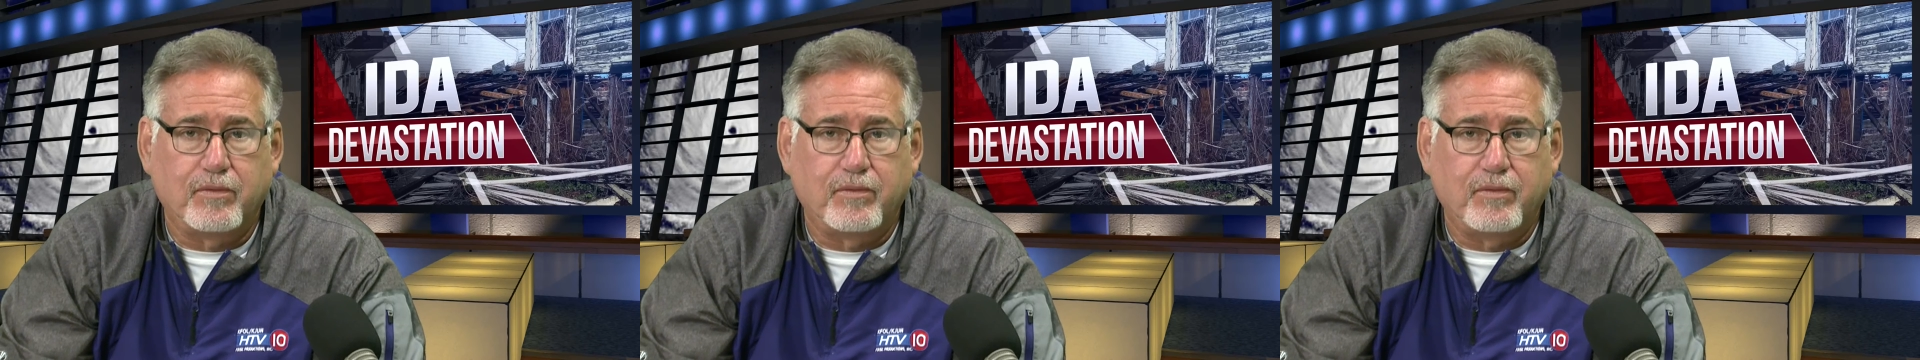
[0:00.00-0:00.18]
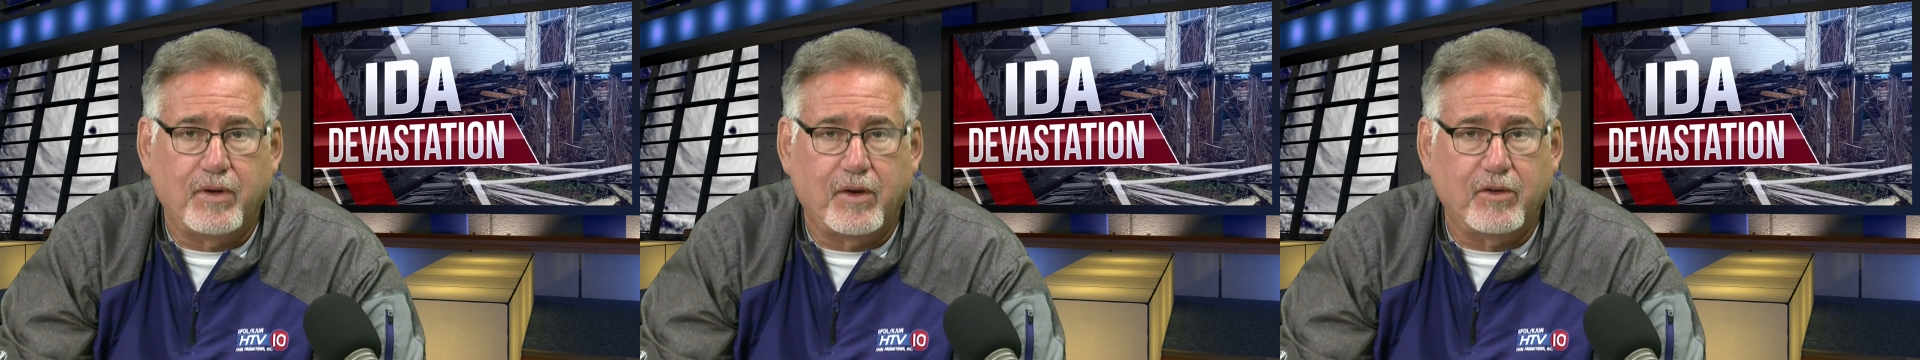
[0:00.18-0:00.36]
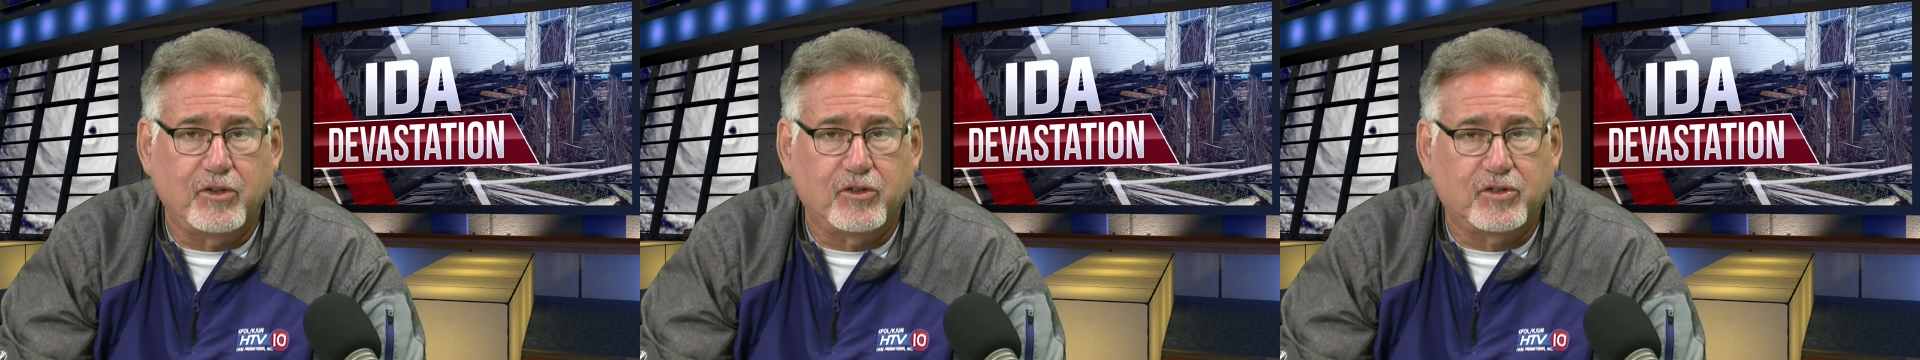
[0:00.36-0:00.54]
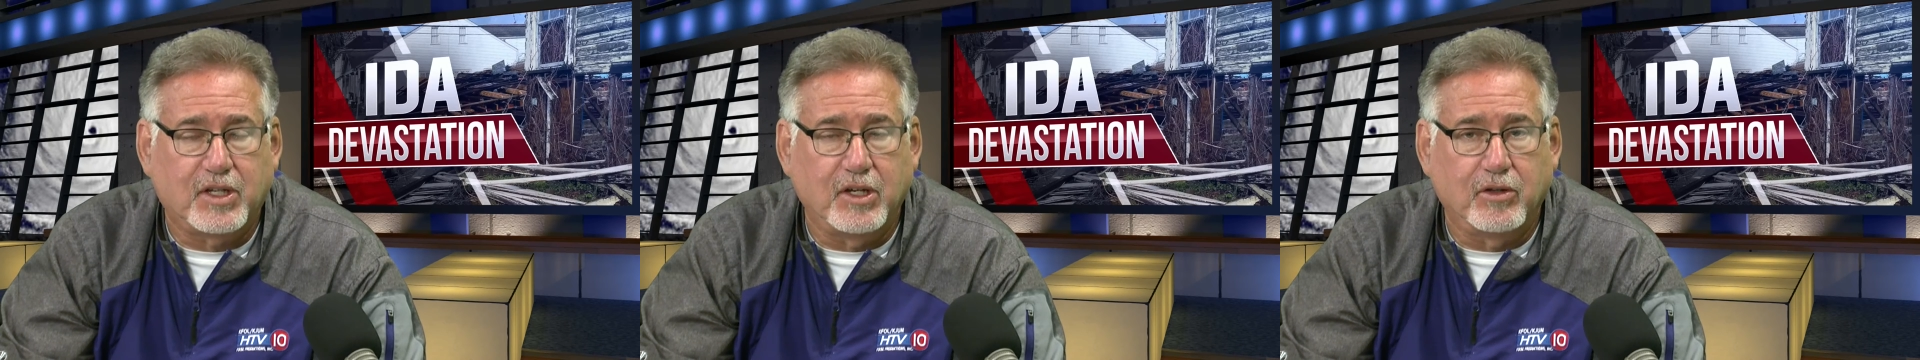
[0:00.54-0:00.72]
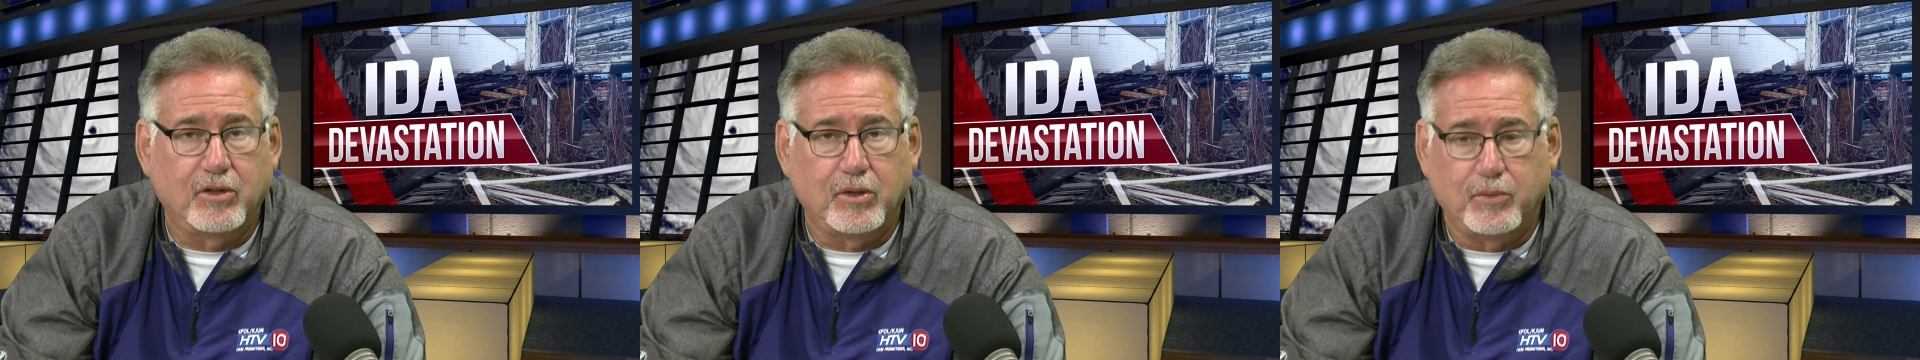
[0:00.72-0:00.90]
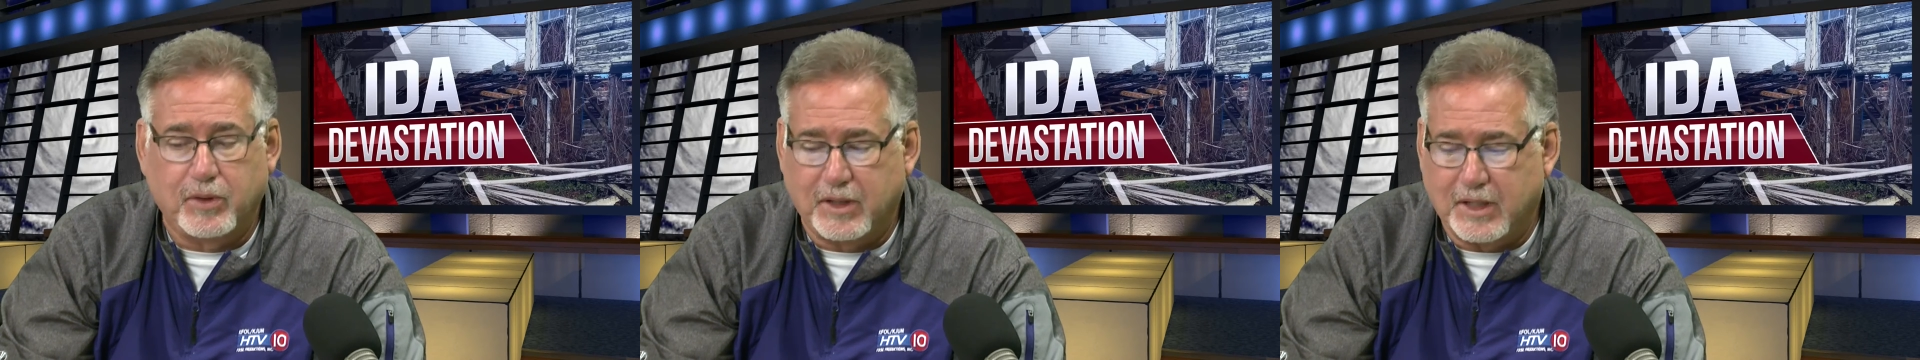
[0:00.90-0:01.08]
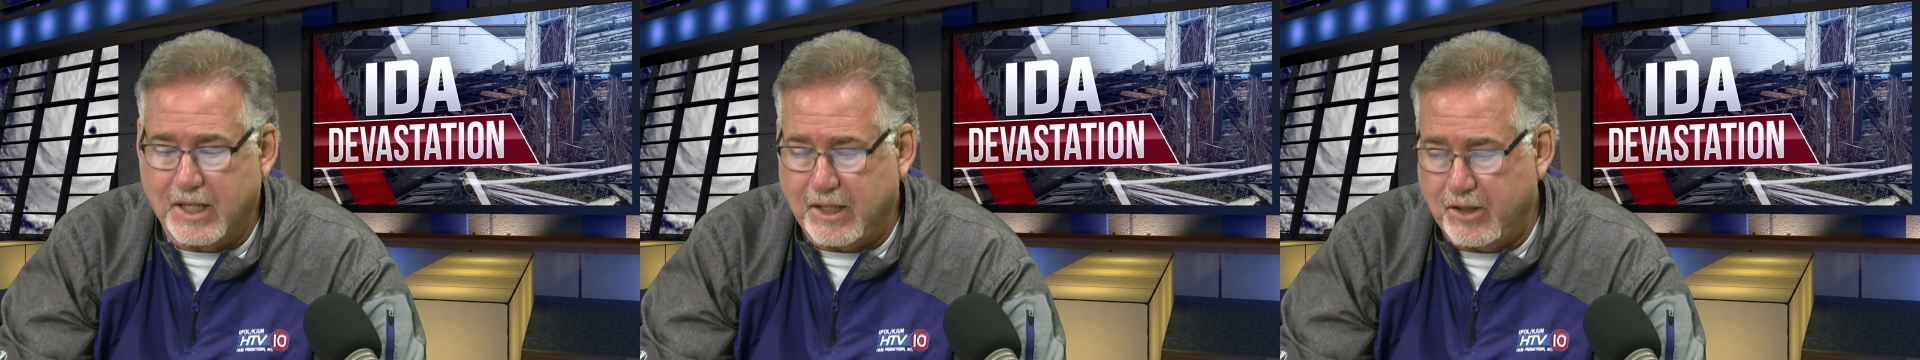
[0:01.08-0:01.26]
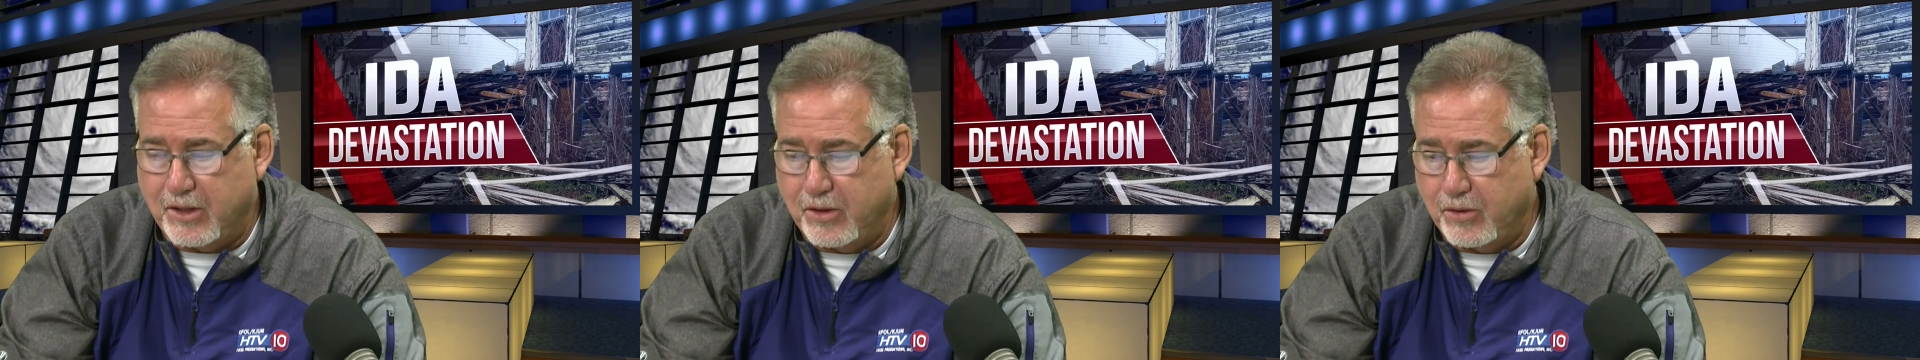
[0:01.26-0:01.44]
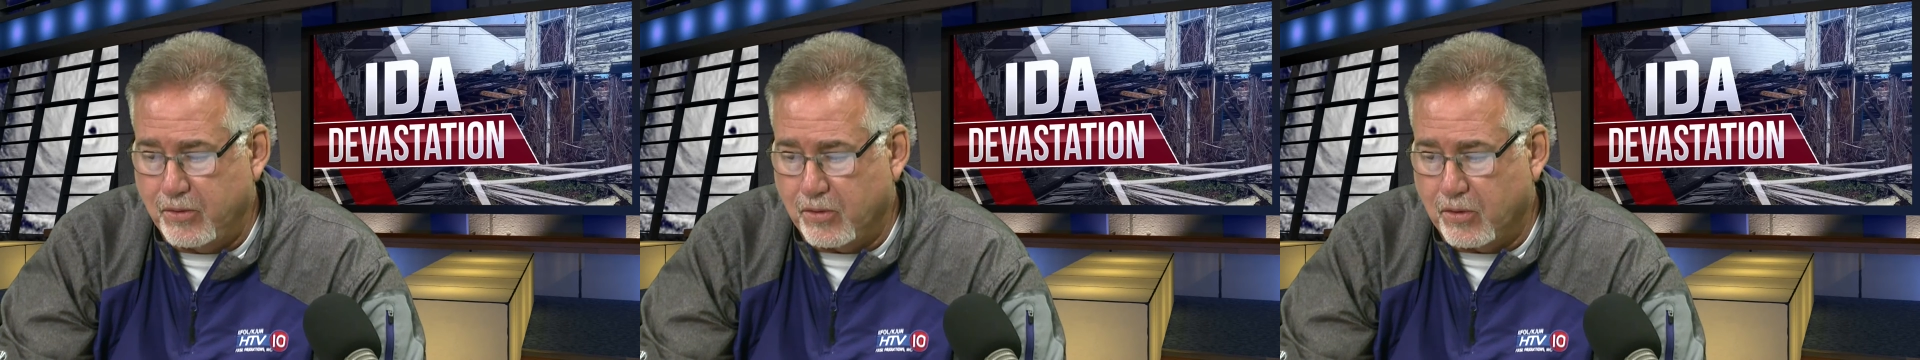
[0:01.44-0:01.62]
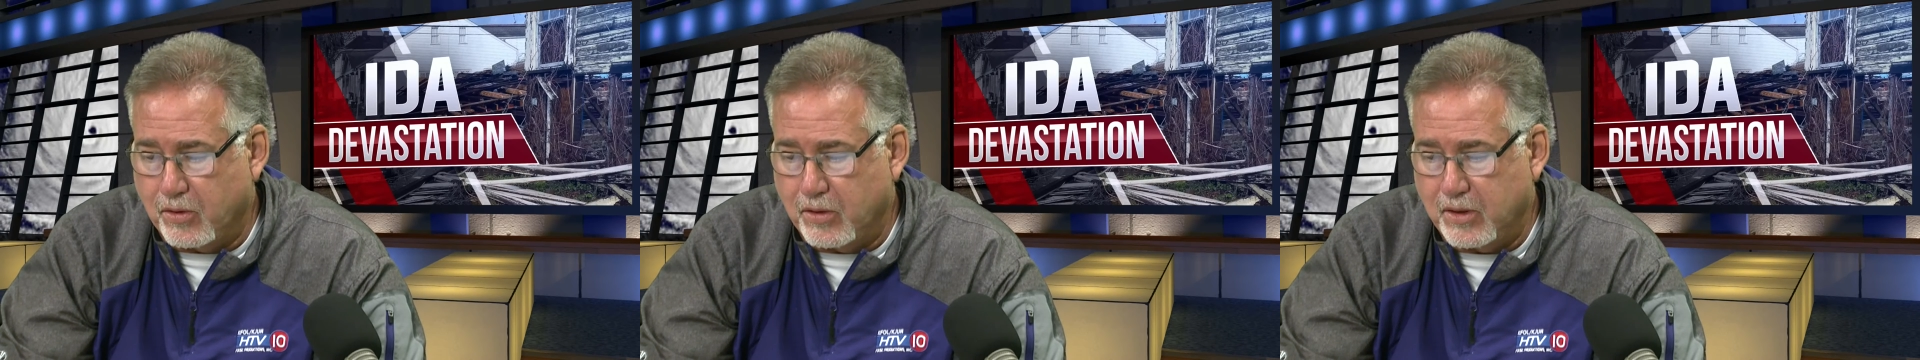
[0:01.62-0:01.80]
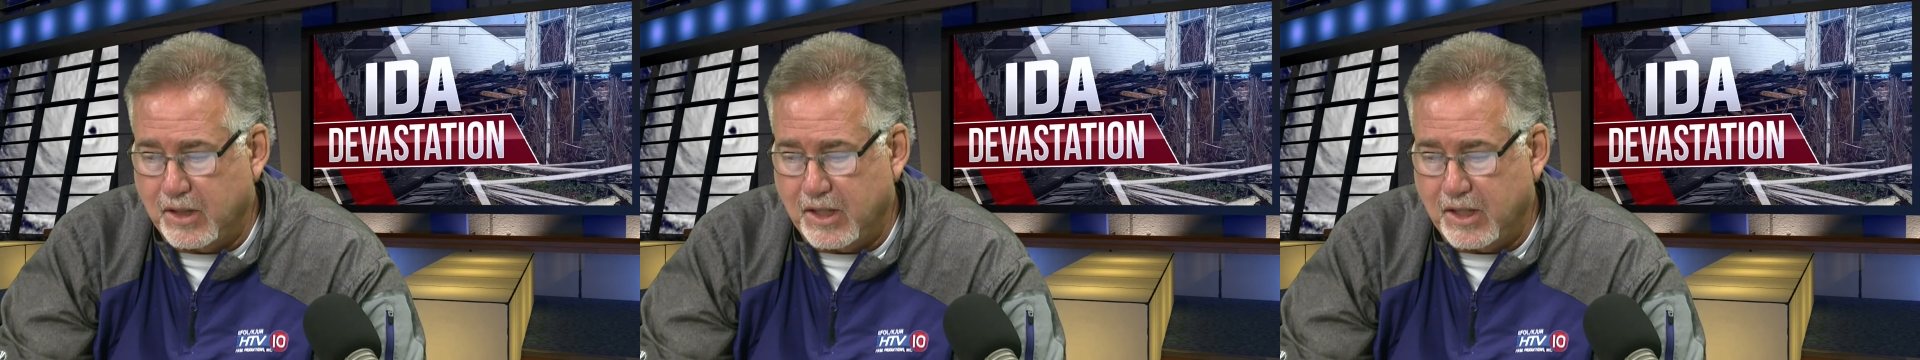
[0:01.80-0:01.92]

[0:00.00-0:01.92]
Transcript: very skilled in what they do or